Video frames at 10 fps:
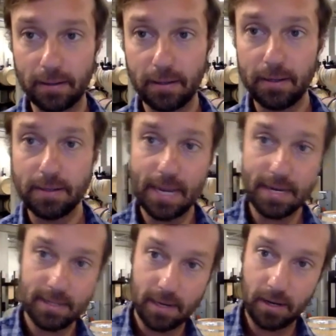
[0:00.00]

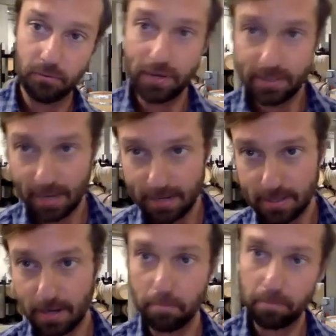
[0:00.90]
tasted and
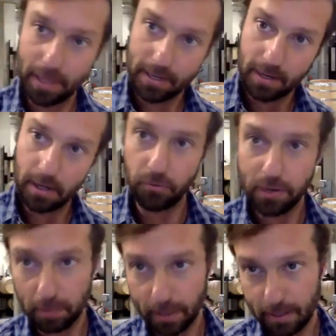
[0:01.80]
retasted and blended and
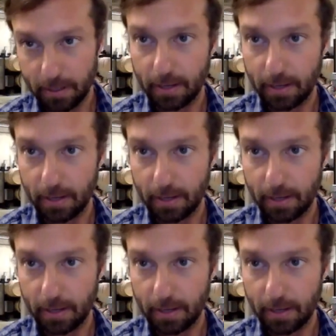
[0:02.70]
reblended.